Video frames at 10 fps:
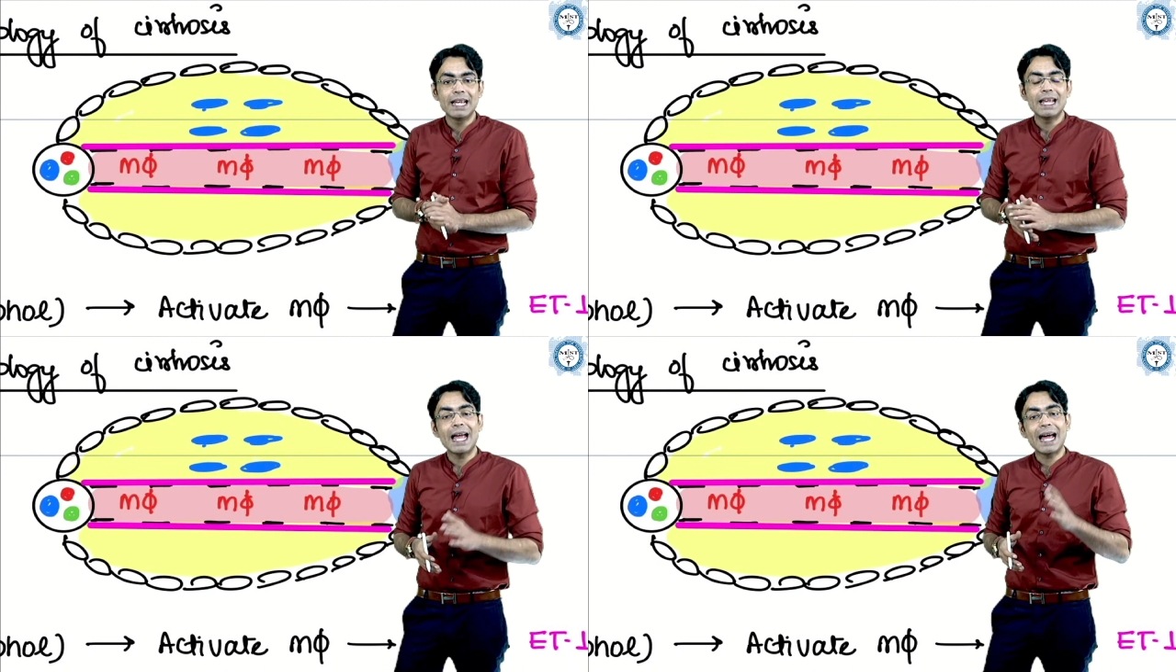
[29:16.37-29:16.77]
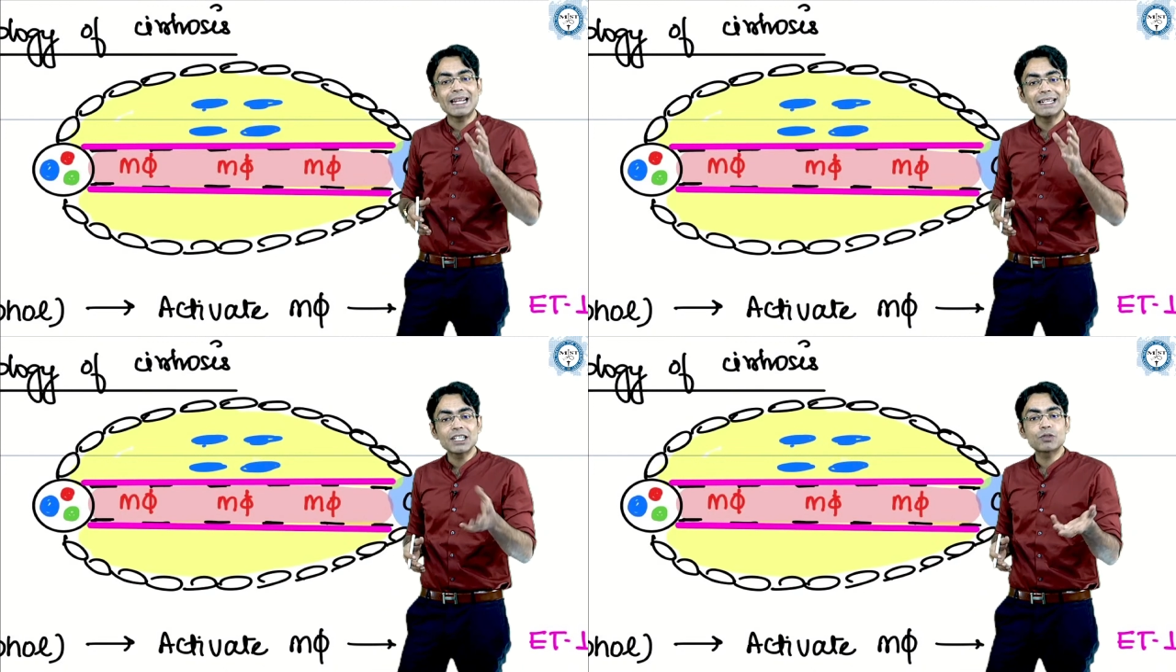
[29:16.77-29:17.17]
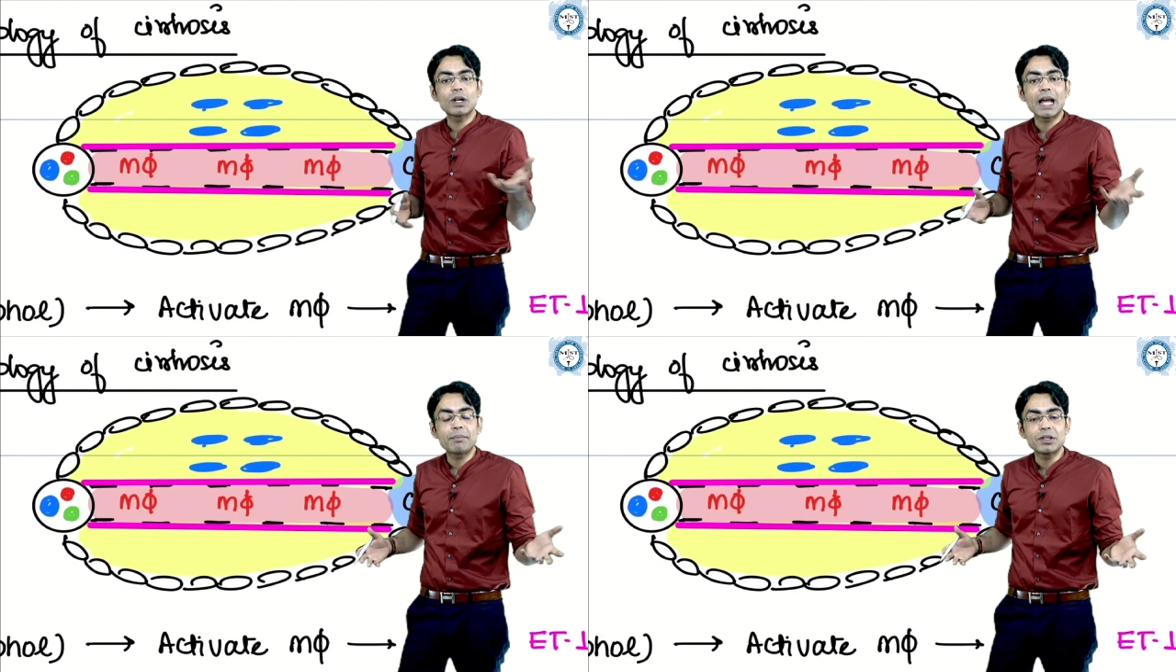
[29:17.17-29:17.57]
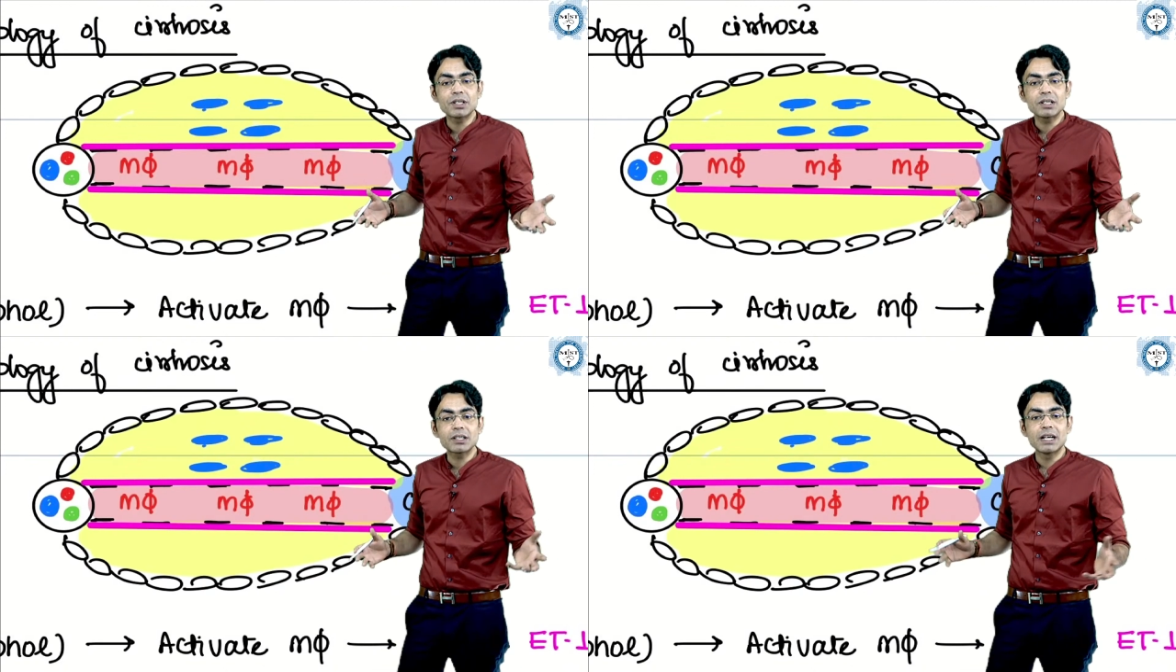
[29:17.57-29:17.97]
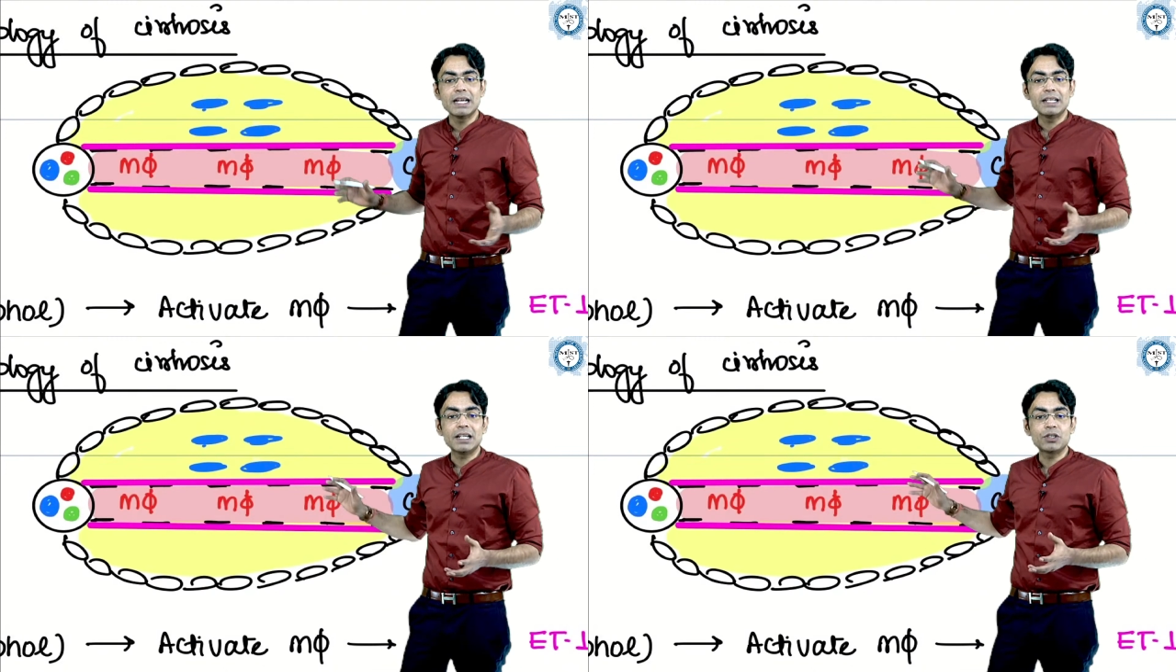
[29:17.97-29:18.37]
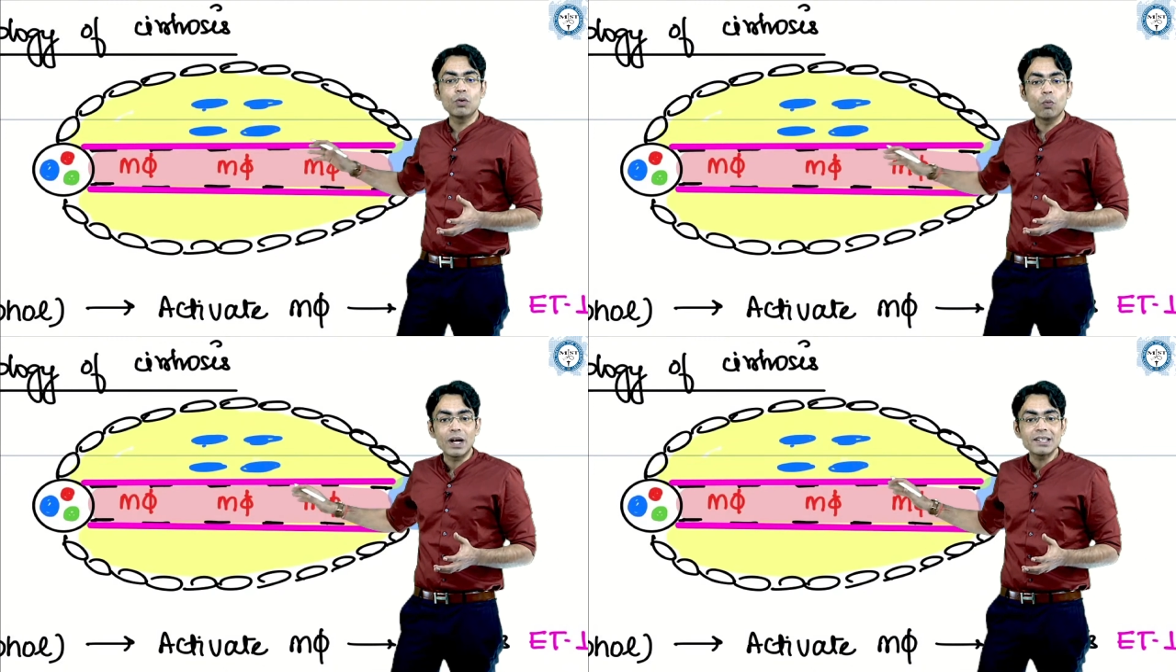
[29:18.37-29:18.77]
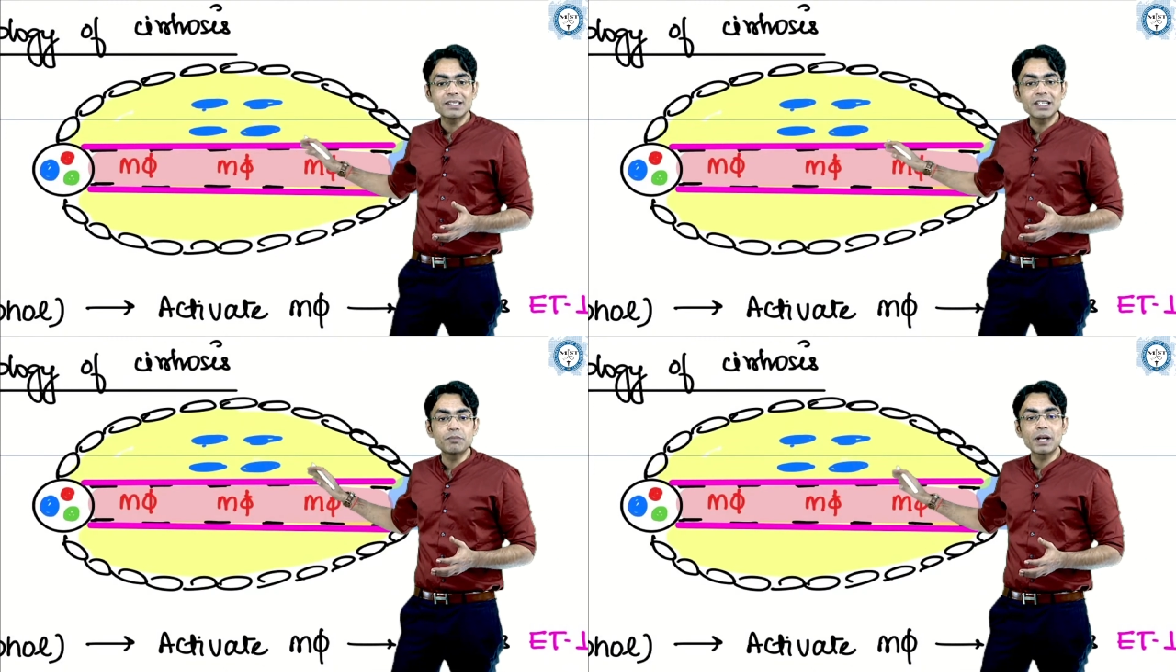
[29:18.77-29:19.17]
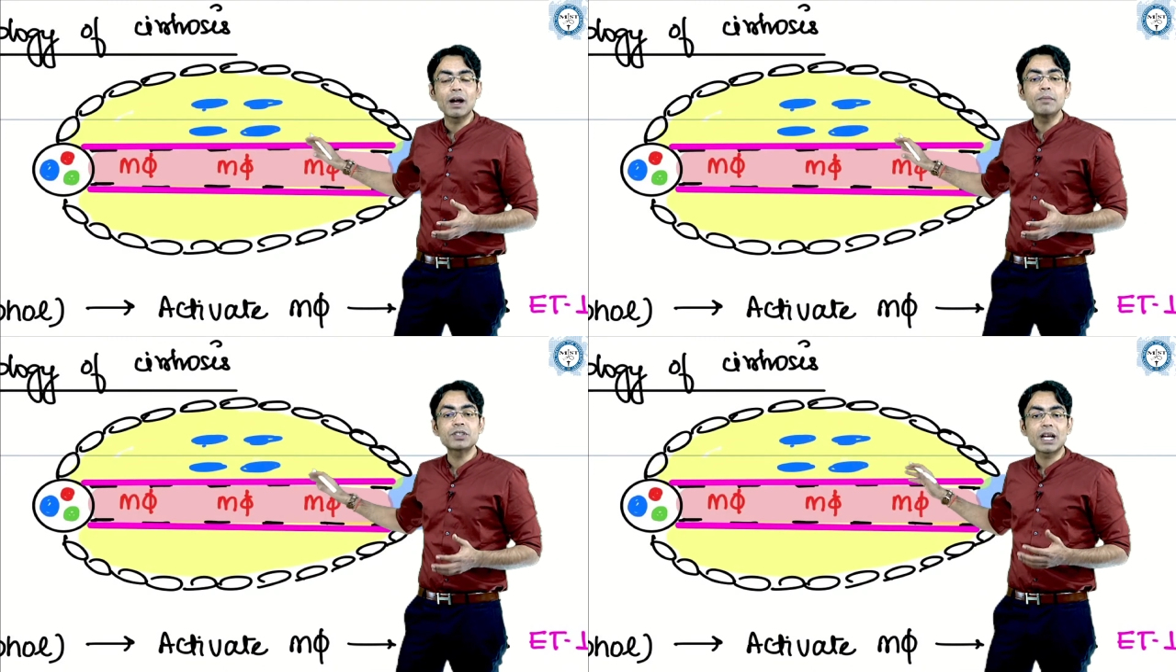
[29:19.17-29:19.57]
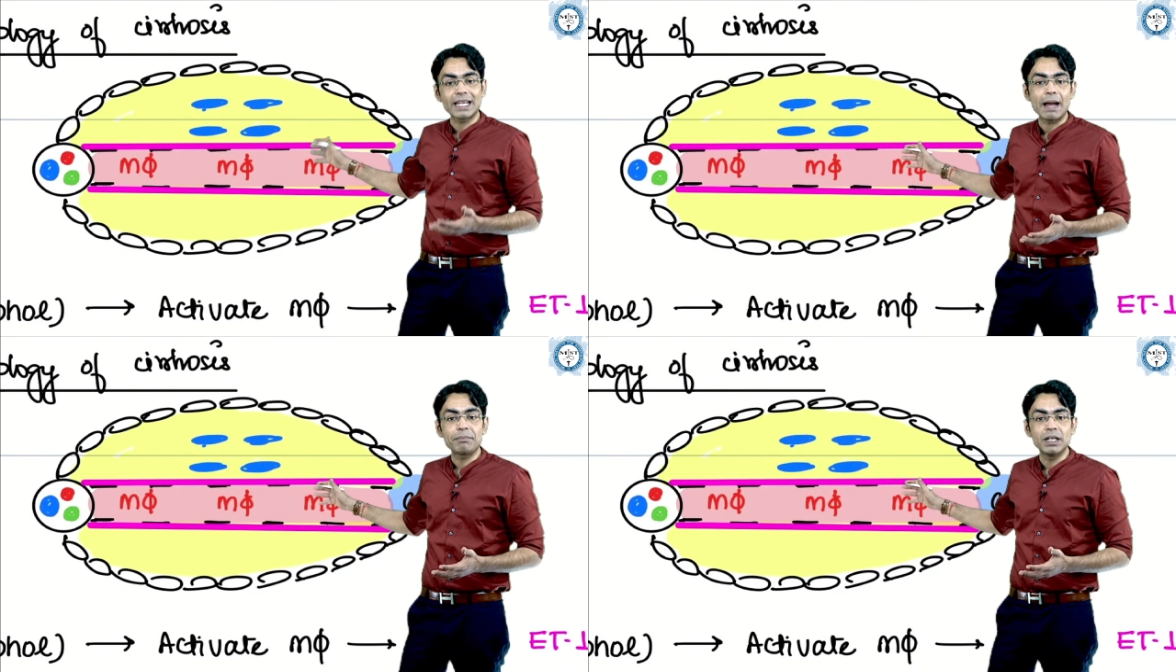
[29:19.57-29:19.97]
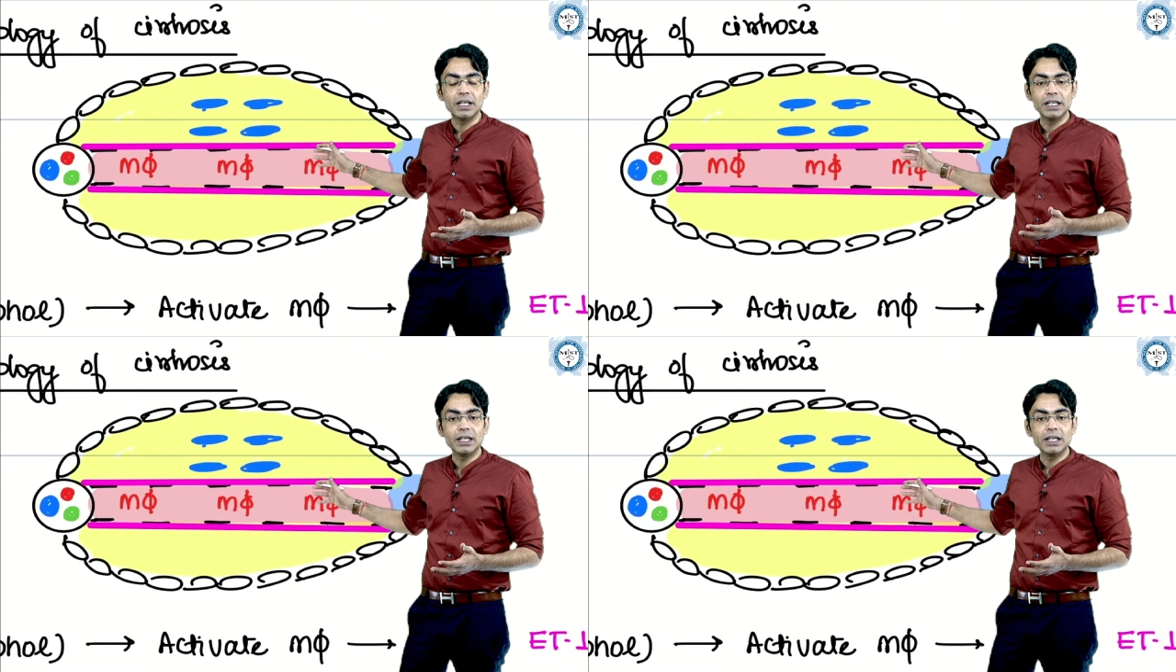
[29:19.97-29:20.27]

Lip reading: And in this, what happens is that, once this becomes a capillary,